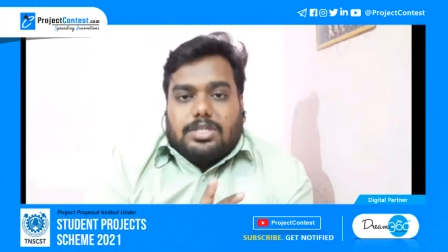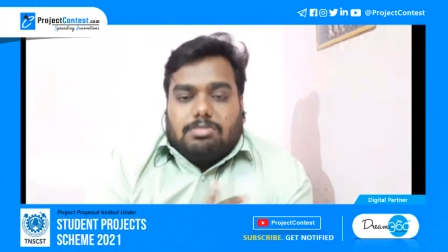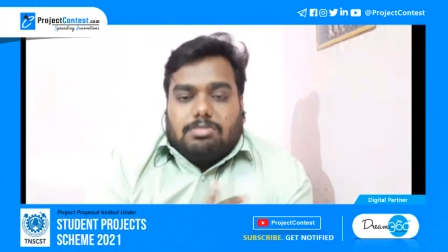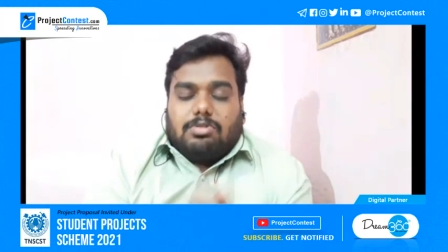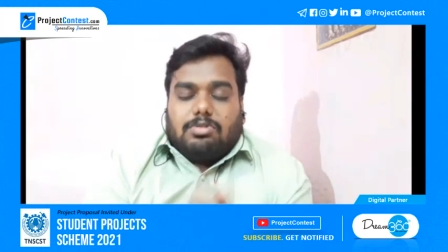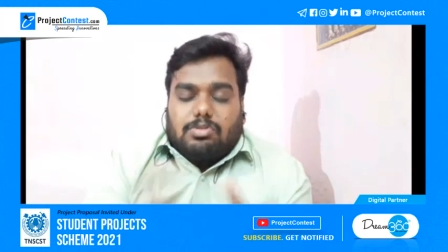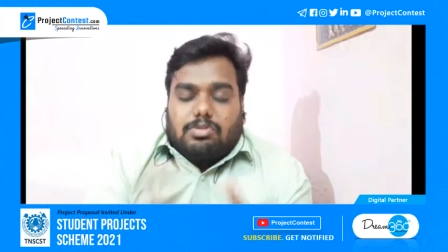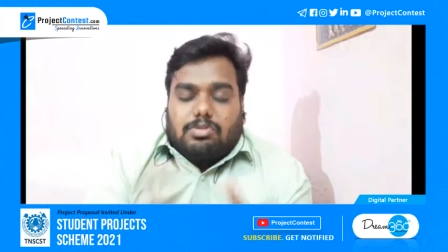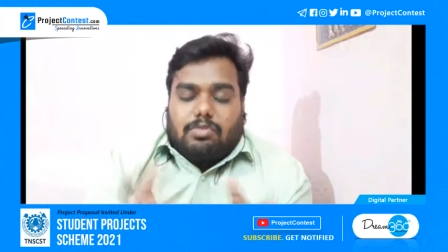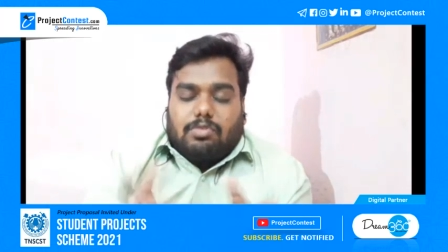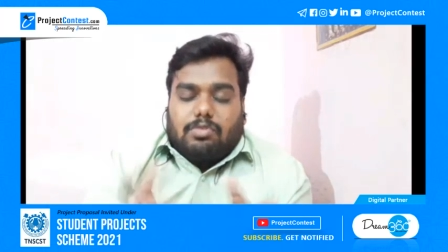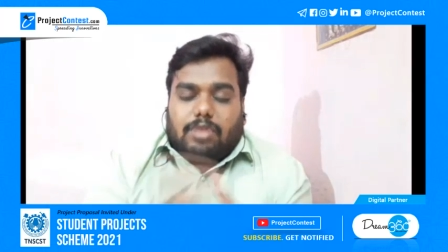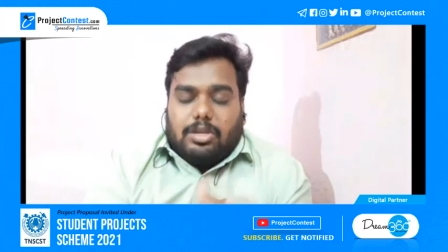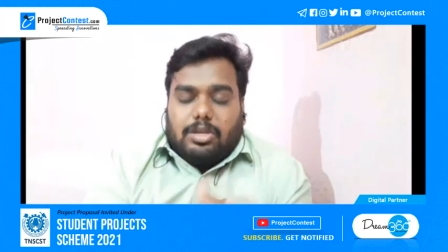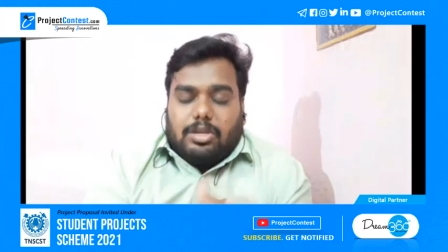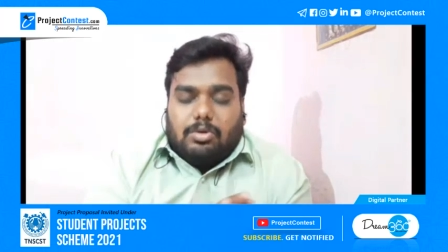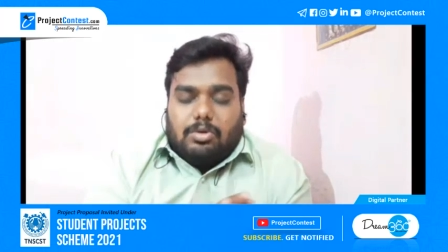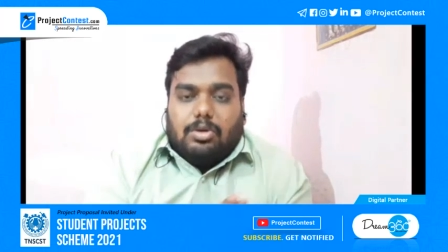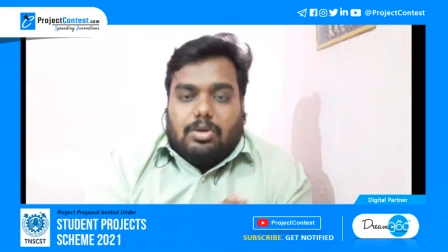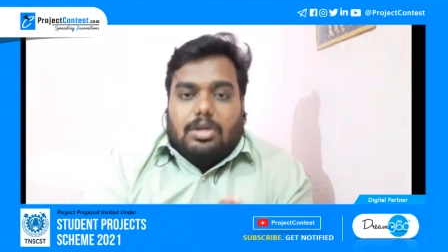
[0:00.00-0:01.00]
It will be useful
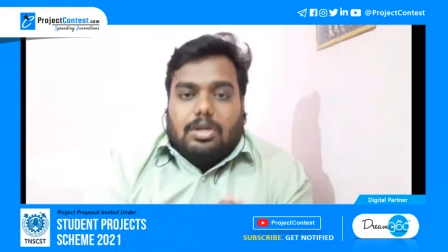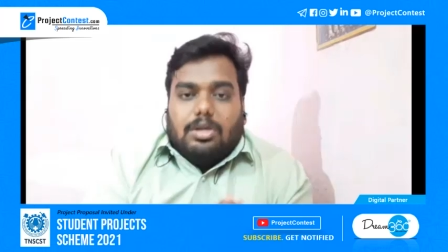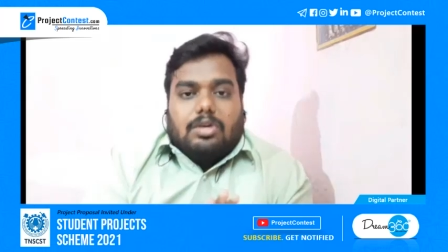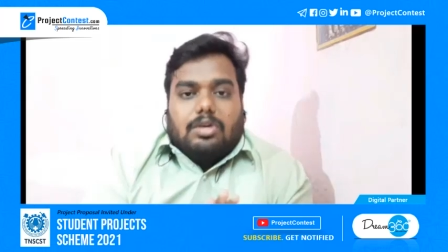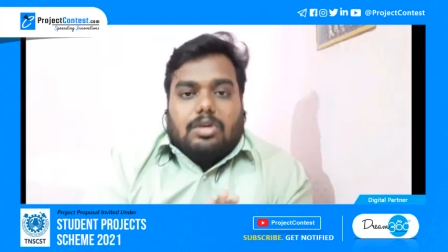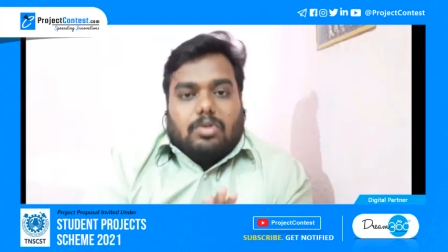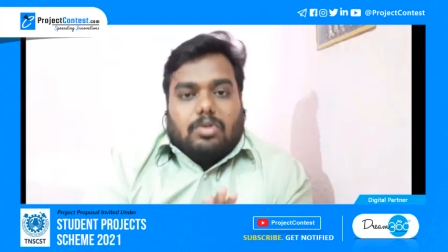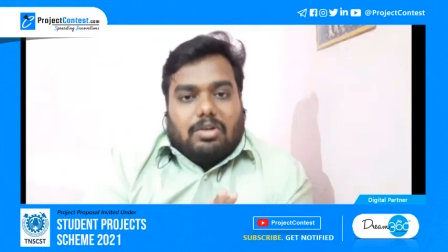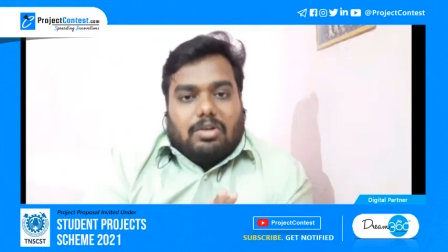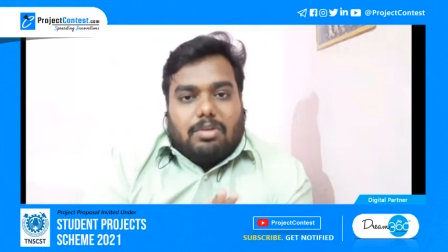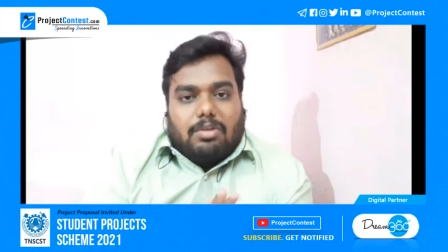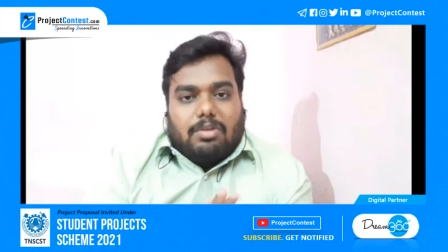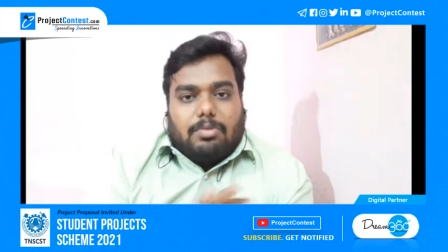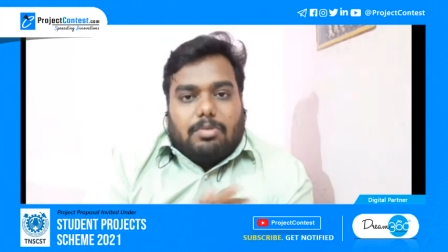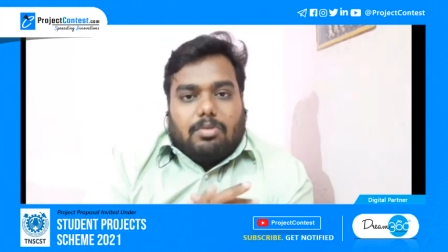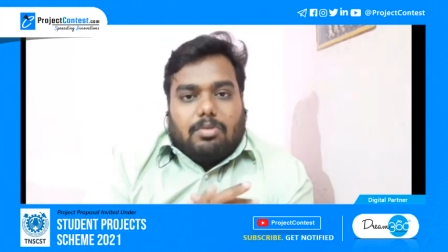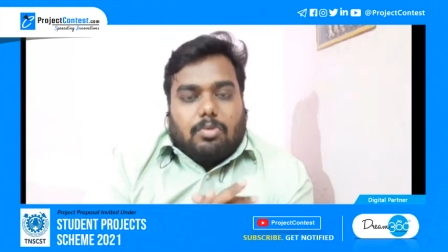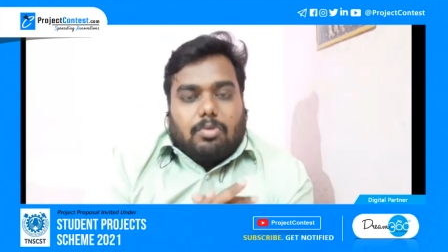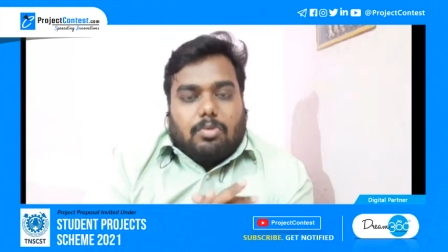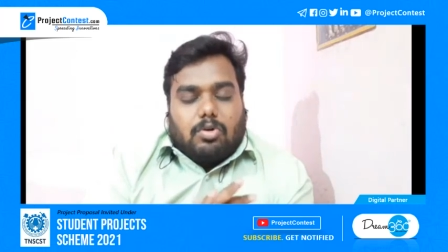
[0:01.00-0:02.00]
for you to develop
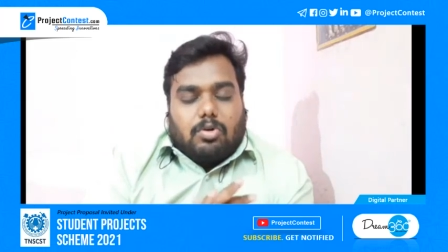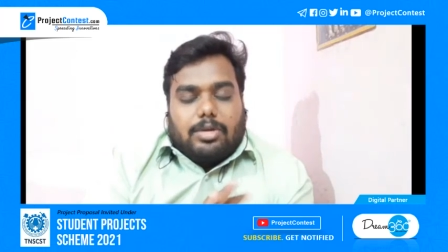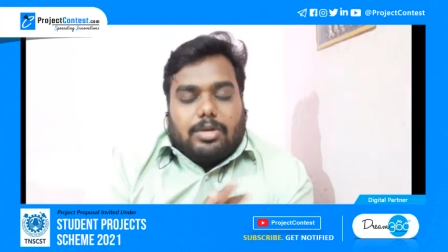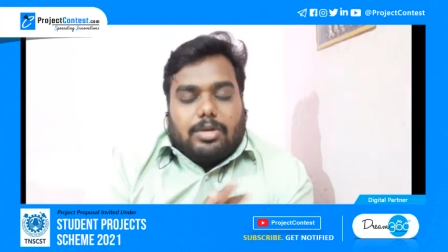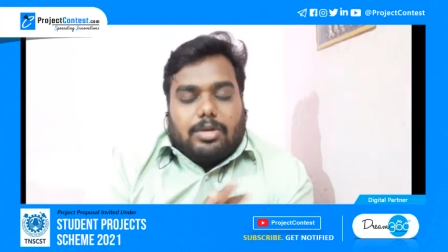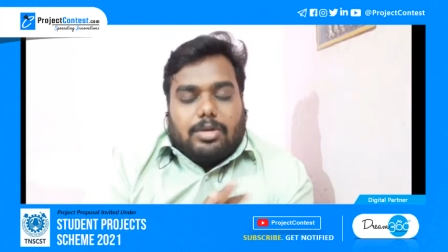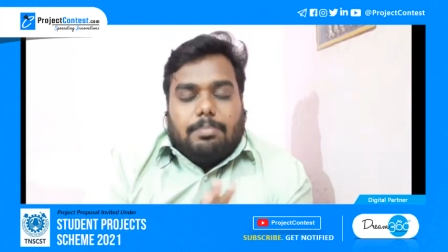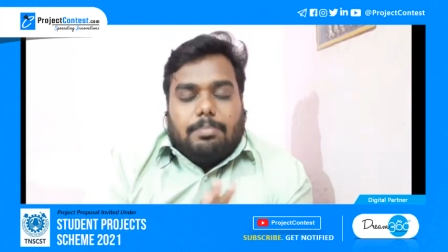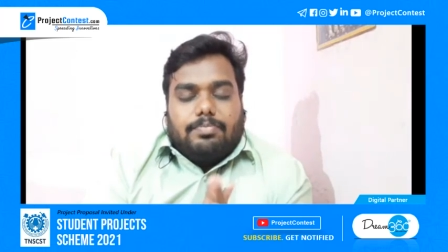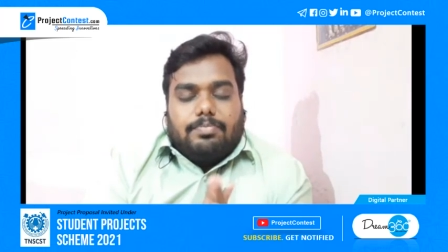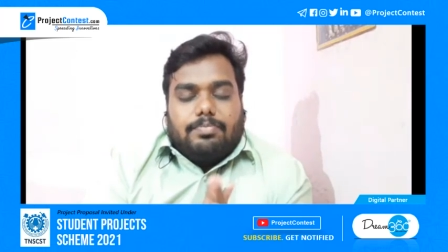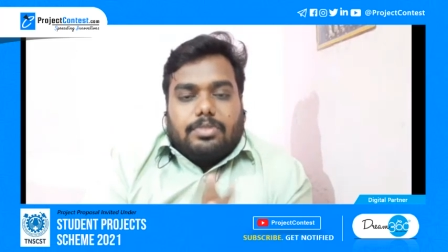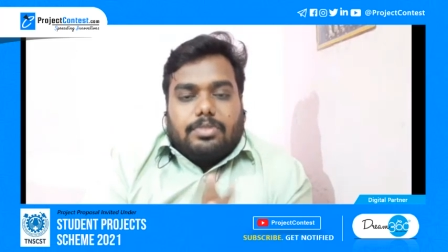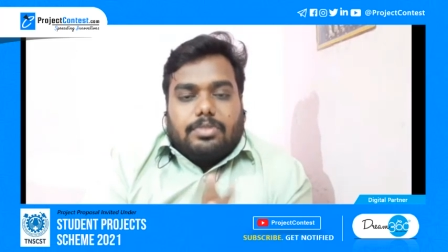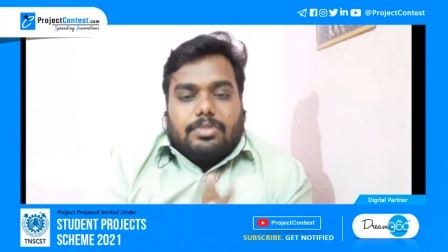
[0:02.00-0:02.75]
your prototype